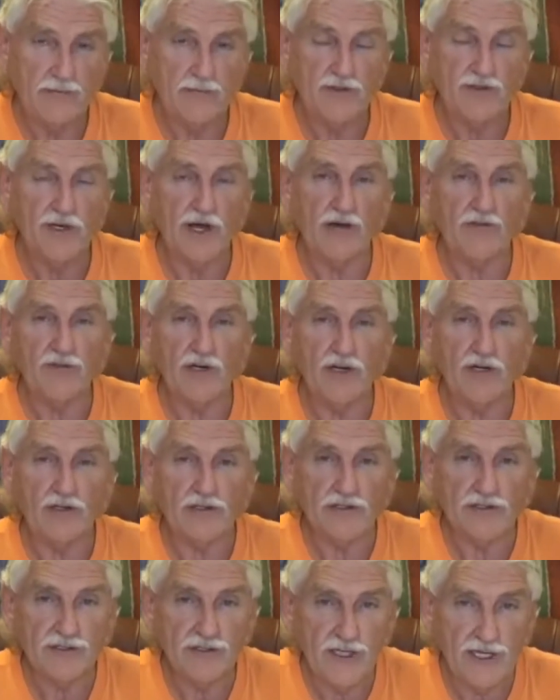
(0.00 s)
But you have to
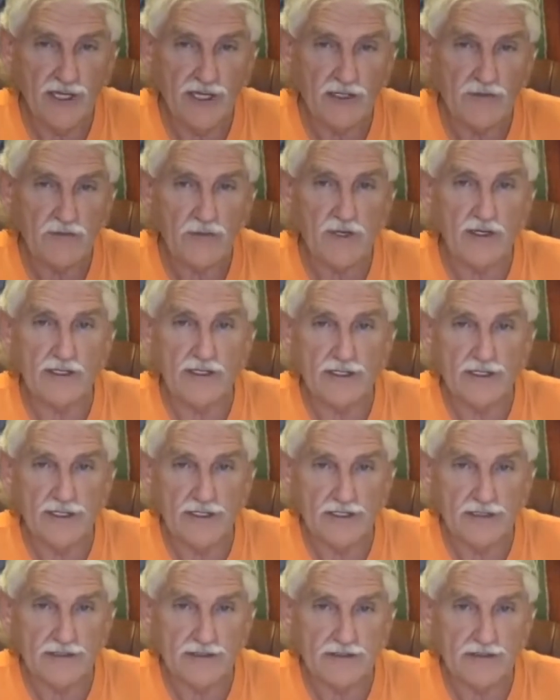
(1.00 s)
understand what it
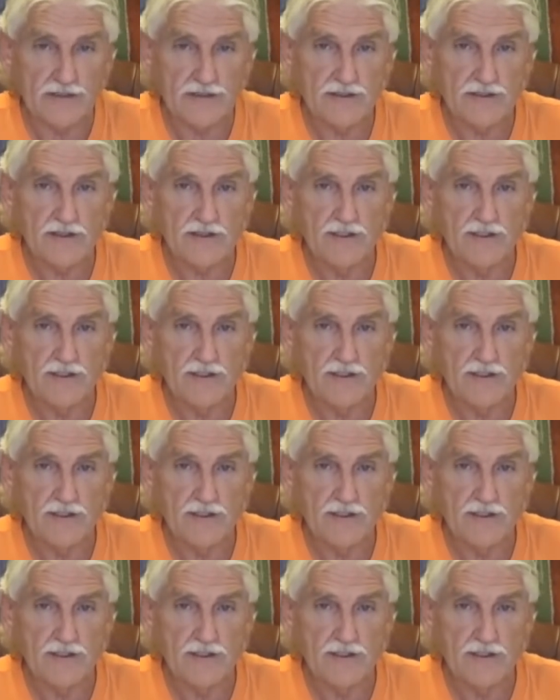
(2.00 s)
is.